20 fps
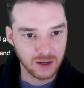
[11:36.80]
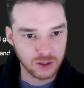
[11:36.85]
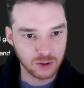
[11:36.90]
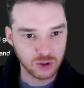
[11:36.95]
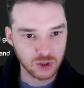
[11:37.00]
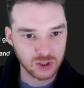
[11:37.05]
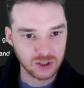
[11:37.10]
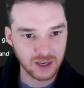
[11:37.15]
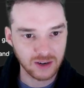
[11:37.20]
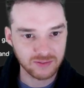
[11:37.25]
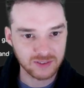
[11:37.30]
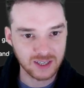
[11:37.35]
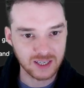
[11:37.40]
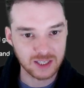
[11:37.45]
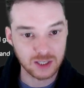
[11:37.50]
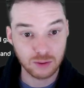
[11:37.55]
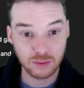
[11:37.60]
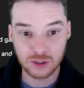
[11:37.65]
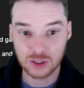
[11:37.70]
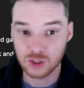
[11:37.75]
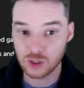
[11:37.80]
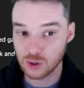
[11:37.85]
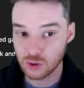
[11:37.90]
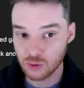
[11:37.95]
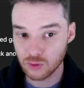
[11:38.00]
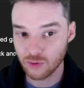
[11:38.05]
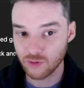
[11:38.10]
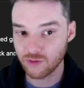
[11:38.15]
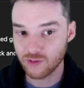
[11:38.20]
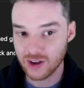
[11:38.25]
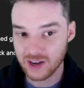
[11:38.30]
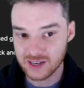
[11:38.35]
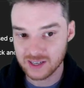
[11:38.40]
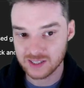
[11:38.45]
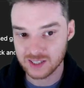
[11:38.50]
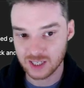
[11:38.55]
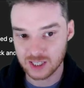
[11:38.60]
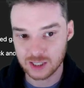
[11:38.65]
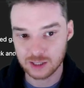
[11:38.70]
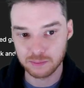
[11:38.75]
You shift it into a
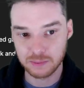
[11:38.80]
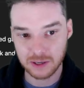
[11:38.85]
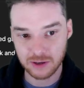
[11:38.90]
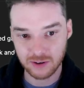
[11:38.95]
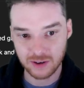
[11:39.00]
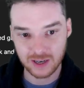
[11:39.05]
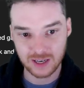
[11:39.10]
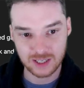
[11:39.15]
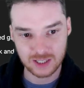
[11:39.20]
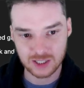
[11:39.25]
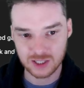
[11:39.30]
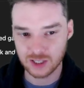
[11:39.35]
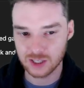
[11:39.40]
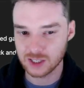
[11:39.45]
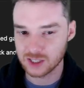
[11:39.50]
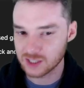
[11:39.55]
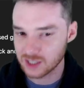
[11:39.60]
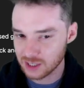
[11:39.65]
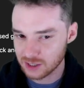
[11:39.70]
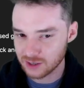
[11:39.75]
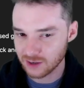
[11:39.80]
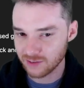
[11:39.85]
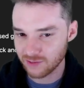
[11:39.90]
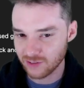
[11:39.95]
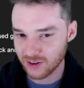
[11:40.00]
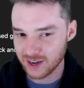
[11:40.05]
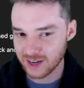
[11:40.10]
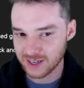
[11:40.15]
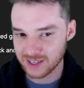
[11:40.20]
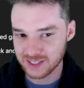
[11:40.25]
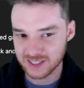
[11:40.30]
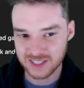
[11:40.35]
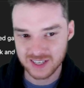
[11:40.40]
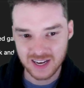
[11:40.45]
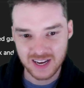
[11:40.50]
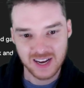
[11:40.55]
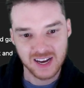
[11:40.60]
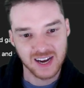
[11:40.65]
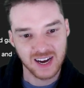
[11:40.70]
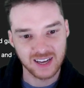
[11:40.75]
two-phase experience, the decision phase
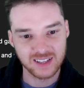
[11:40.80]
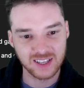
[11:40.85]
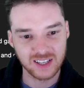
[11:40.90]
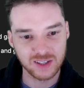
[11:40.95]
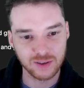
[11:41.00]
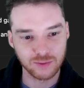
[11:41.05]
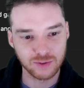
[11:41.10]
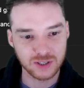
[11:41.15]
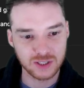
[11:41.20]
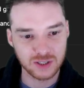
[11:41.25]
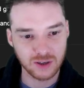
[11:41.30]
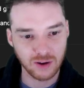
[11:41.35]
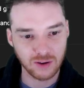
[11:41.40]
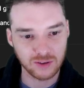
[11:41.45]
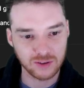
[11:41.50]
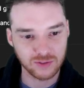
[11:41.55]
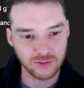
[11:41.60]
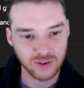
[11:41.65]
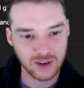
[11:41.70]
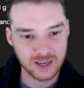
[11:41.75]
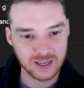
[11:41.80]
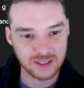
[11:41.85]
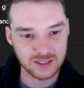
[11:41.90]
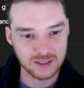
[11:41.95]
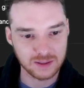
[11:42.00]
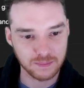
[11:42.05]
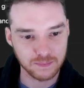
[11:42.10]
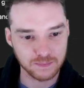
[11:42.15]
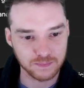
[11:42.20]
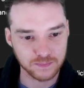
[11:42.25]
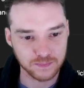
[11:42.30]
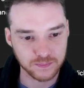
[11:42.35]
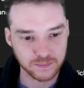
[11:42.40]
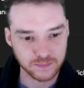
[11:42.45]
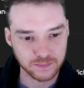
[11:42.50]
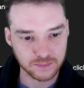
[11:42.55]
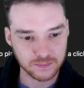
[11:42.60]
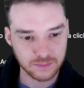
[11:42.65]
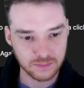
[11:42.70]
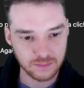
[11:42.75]
and then the result phase.
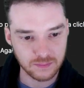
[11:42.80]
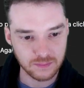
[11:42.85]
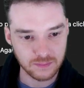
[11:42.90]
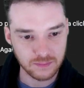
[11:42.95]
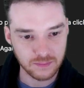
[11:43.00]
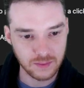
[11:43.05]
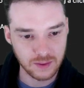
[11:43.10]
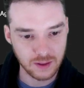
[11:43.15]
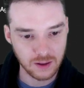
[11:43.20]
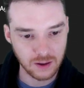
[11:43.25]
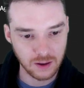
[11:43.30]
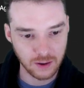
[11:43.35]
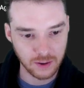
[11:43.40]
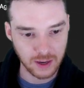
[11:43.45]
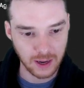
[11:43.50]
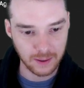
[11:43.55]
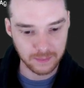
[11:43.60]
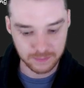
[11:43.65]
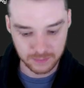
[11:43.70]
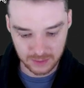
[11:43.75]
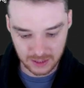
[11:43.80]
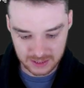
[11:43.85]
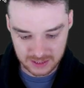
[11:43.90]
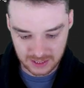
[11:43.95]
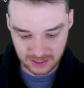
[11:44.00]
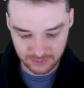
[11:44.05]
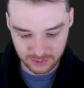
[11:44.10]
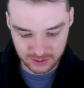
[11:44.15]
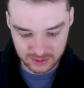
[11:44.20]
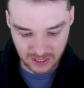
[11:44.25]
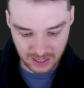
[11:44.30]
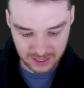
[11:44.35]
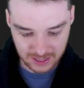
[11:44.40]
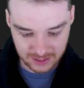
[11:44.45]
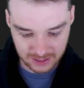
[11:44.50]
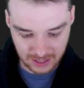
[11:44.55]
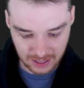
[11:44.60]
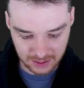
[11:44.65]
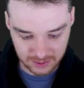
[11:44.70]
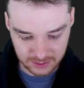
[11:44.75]
Okay, let's see if there's
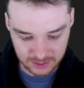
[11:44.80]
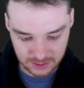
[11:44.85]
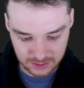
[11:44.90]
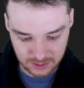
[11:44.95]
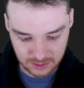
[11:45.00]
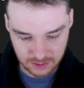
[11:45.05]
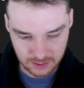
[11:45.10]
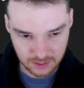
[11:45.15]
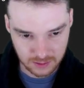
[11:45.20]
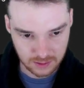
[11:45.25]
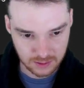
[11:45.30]
anything else.